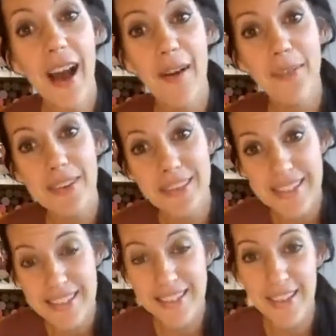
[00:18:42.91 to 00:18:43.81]

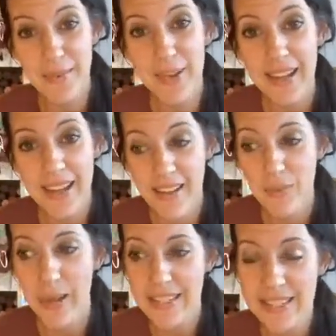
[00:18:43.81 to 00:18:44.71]
hours that we
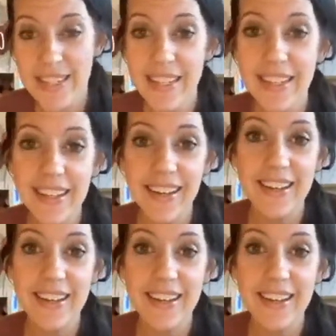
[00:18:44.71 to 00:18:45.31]
have wasted